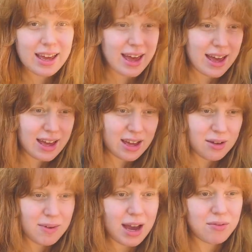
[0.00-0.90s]

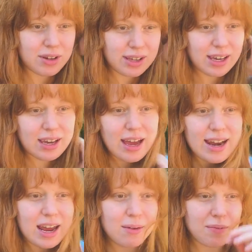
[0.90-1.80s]

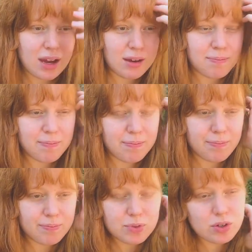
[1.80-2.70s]
I
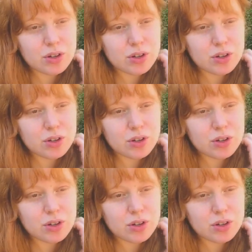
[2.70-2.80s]
sort